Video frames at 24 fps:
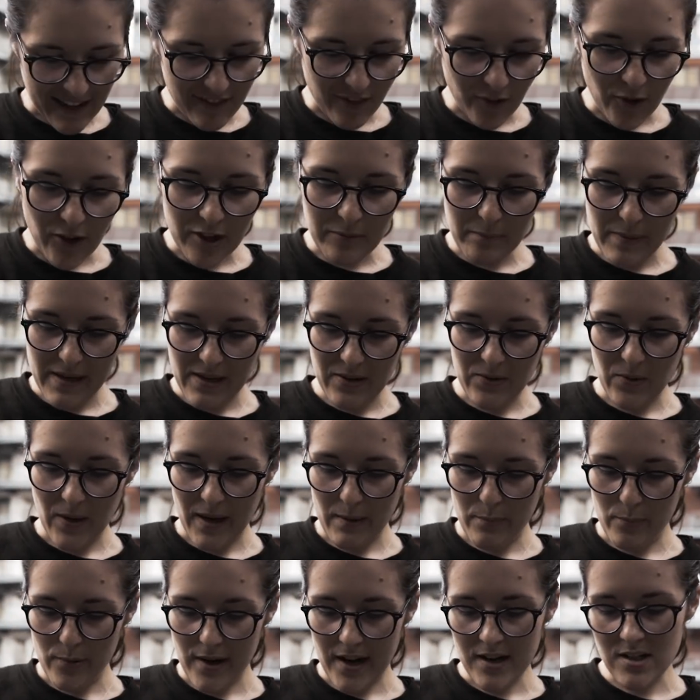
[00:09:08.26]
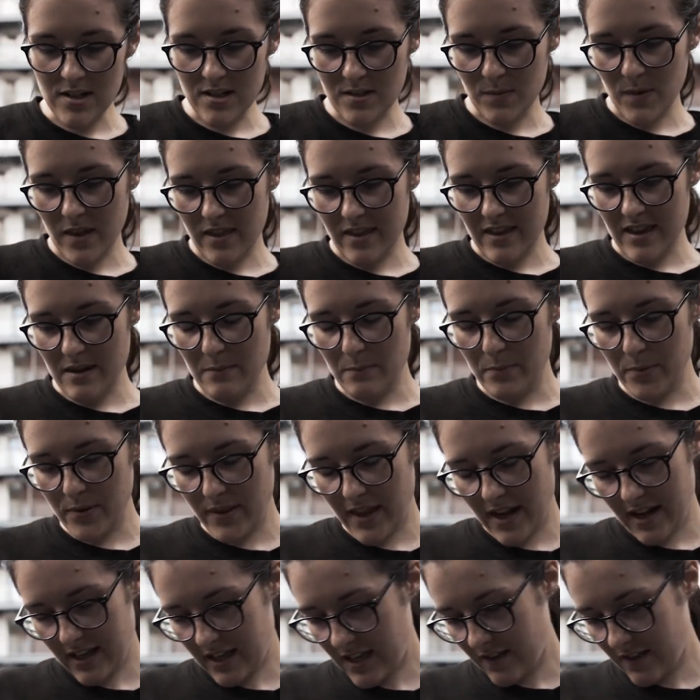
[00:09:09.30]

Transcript: I thought I'd been quite precious with it, but then I